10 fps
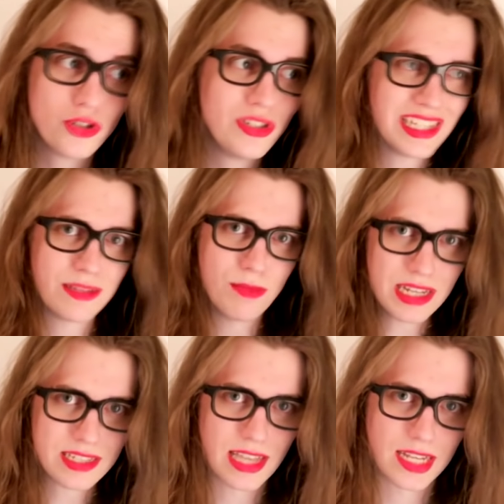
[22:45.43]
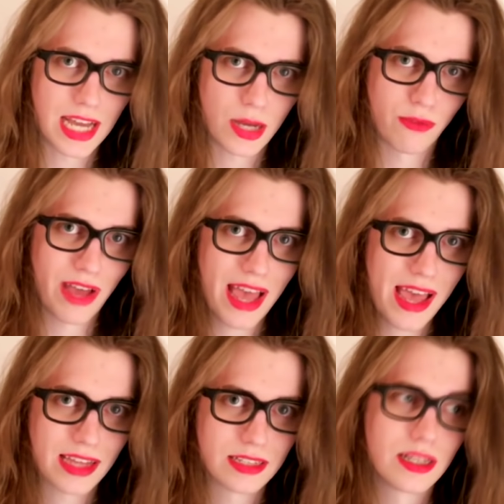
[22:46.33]
to dismiss that out of
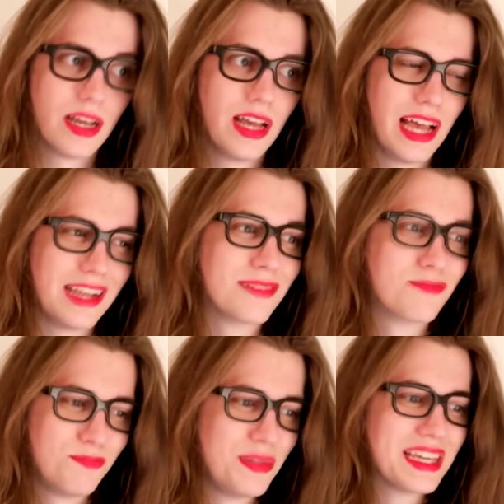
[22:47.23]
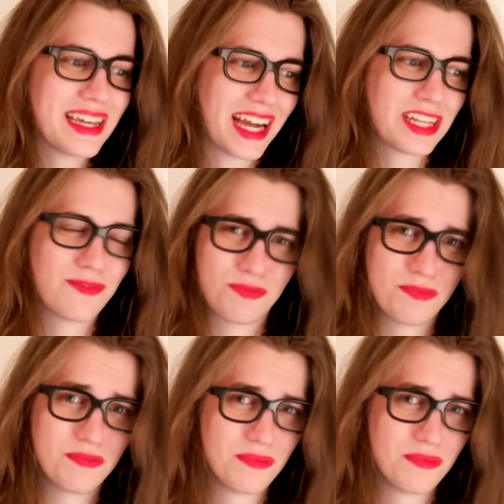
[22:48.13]
hand and be kind of